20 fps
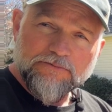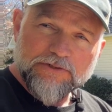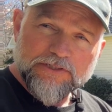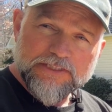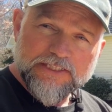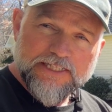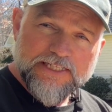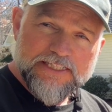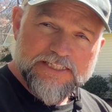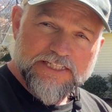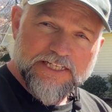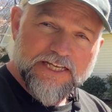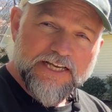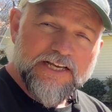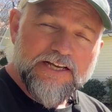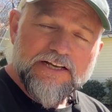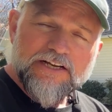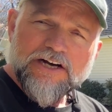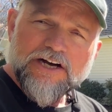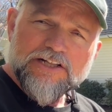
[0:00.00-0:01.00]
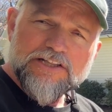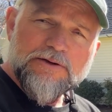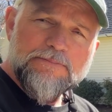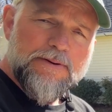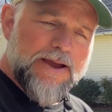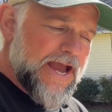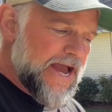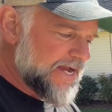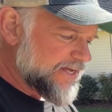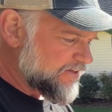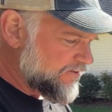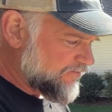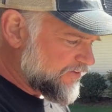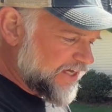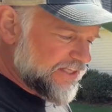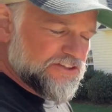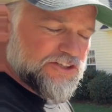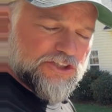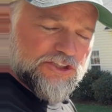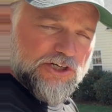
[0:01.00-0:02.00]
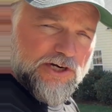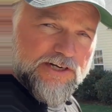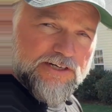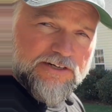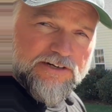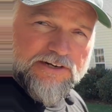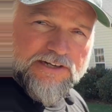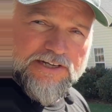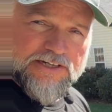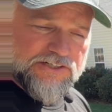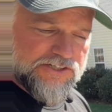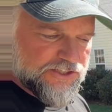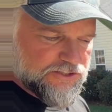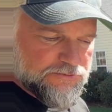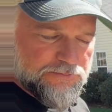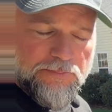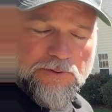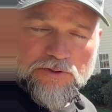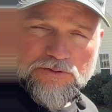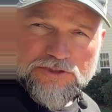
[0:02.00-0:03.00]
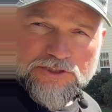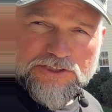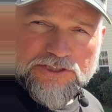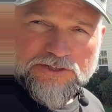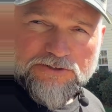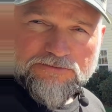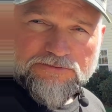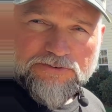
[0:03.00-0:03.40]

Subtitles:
real easy. On the back, you've got the trailer hitch. It's bolted to your